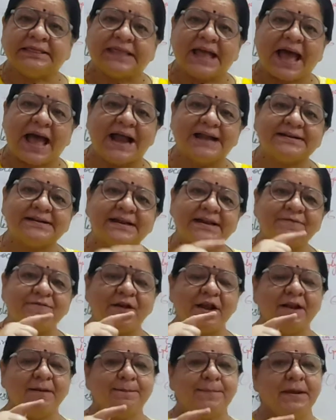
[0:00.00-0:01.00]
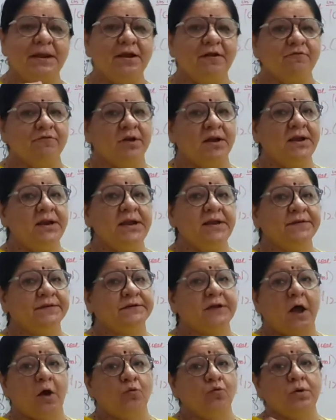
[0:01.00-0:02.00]
that will be
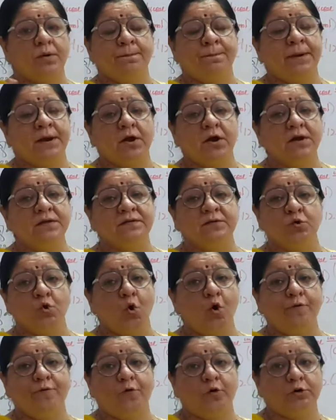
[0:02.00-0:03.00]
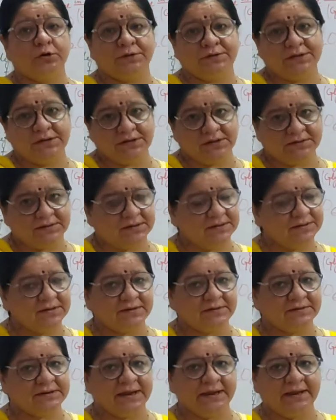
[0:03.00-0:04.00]
released out because no photosynthesis
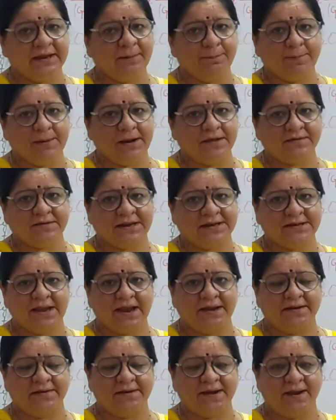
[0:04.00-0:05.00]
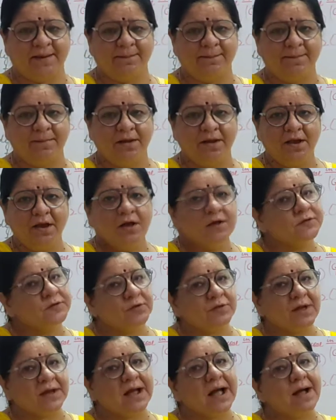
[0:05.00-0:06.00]
is taking place at night time.
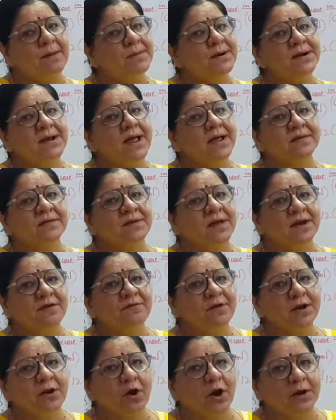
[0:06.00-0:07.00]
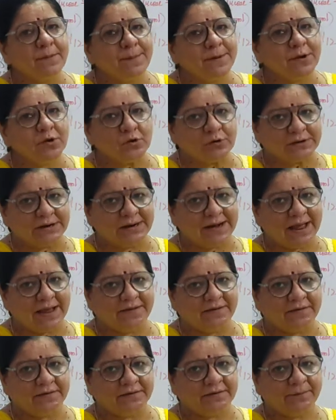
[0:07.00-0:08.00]
So the carbon dioxide will not be
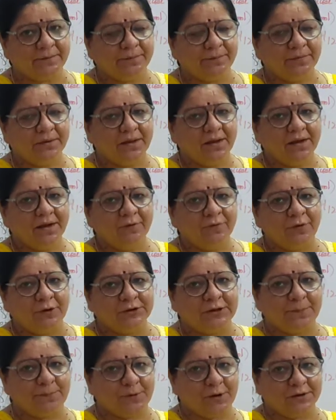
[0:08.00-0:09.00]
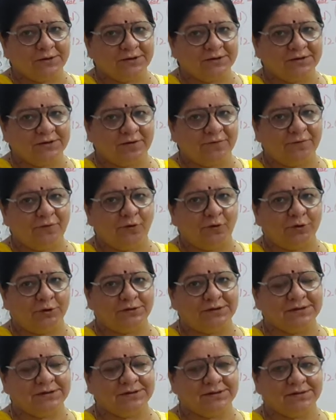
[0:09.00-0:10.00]
utilized for the process of
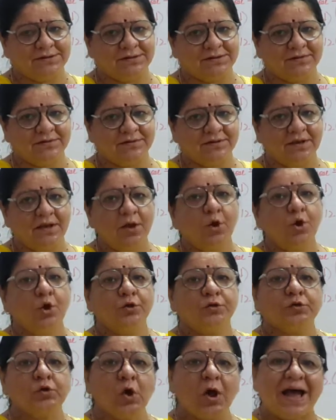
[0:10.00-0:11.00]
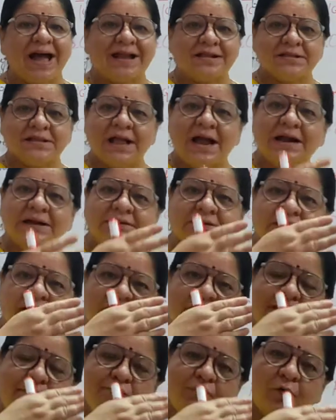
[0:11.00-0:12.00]
photosynthesis. So at that
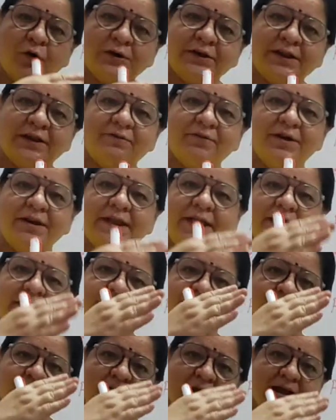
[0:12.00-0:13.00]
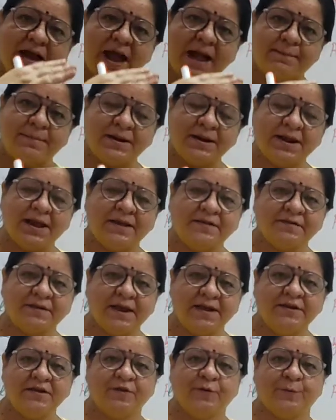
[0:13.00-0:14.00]
time, whatever extra carbon
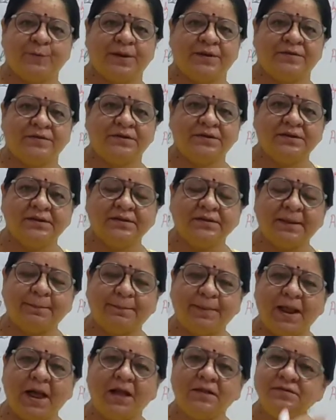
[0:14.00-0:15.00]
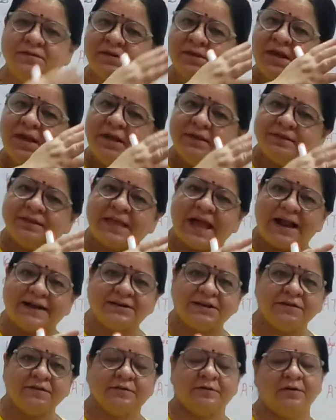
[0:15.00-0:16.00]
dioxide is present in the plants,
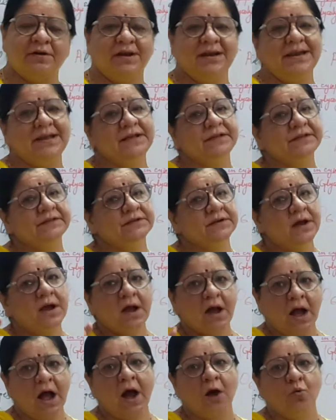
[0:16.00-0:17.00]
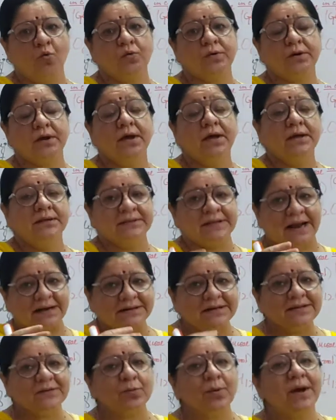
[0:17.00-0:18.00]
that is released out.
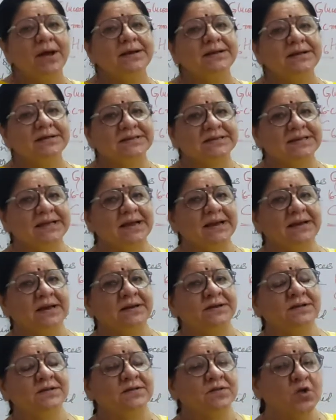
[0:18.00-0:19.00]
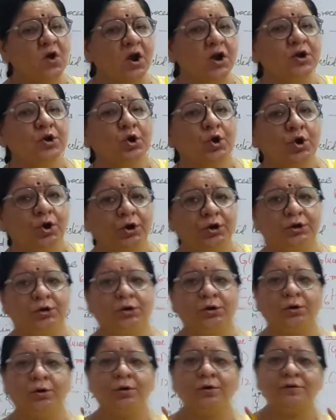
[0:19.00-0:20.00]
That is why it is said it is not good
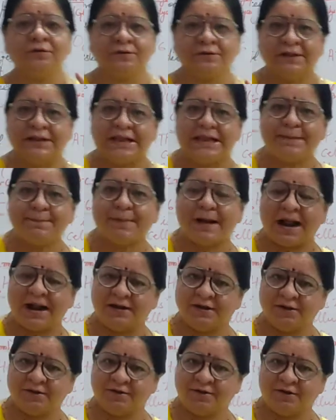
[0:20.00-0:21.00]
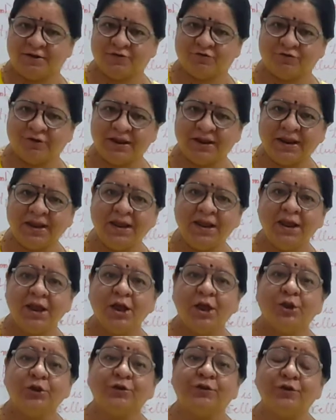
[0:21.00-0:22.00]
to sleep under the tree
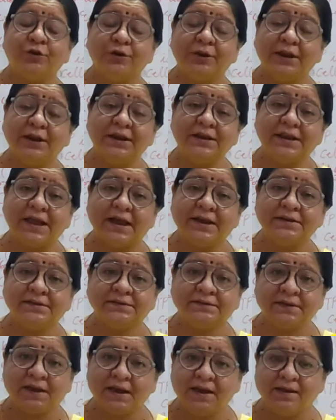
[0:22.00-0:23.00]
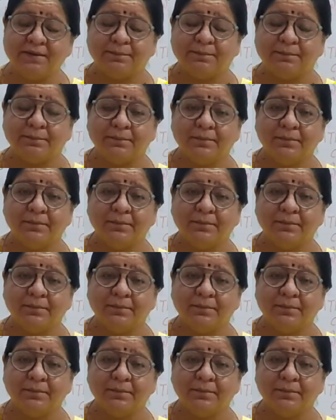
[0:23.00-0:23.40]
during night time.